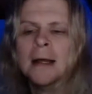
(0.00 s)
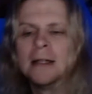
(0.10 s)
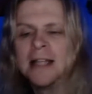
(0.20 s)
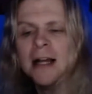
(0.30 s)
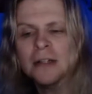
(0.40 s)

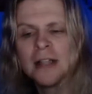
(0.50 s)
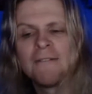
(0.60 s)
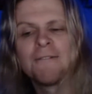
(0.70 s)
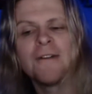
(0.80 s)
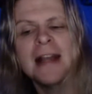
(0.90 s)
And tells
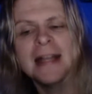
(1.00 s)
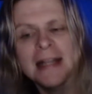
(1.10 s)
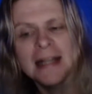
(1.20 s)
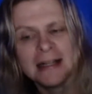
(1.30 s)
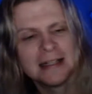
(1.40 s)

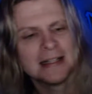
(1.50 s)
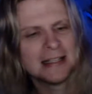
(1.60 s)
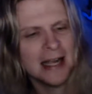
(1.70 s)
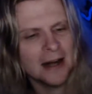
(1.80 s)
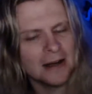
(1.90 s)
Frankie
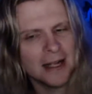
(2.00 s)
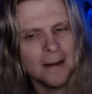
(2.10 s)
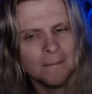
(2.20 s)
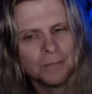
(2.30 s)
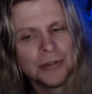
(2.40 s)
Kazarian